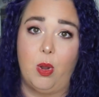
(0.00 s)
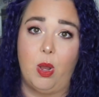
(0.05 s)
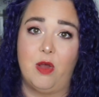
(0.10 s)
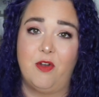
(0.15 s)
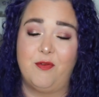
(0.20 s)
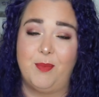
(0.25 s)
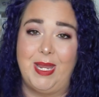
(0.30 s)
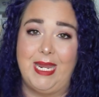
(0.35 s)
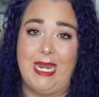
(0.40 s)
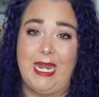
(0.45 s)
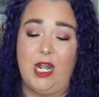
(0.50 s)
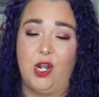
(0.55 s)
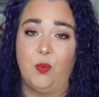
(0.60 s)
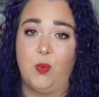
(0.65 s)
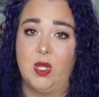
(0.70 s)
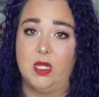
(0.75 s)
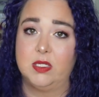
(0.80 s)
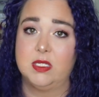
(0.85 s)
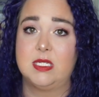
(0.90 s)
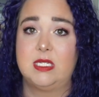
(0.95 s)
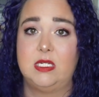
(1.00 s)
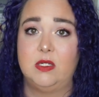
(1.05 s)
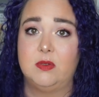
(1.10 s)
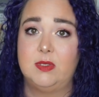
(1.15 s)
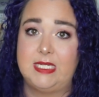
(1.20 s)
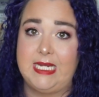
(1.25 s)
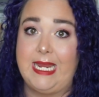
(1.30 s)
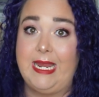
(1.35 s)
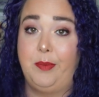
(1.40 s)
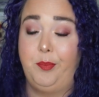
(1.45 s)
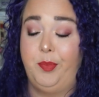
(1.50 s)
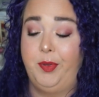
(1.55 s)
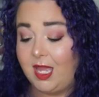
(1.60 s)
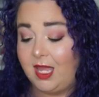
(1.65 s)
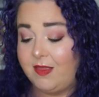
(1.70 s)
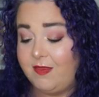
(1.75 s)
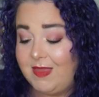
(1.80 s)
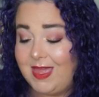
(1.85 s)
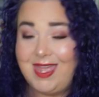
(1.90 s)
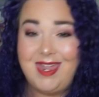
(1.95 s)
all of my hair while it's still damp.
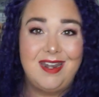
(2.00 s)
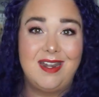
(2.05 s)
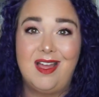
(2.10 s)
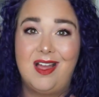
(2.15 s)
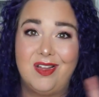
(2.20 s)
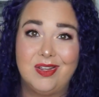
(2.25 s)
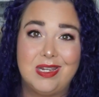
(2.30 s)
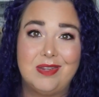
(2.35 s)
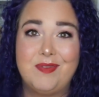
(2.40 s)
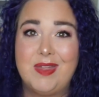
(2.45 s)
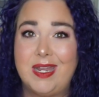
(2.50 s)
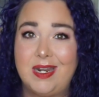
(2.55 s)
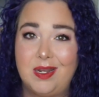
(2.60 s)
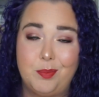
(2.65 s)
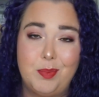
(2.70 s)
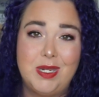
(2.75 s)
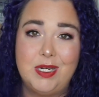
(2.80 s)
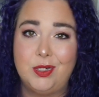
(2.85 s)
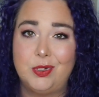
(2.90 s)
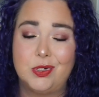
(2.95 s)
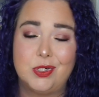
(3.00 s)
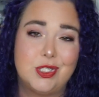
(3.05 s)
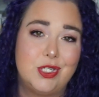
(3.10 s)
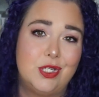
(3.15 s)
And then I'll give that a minute or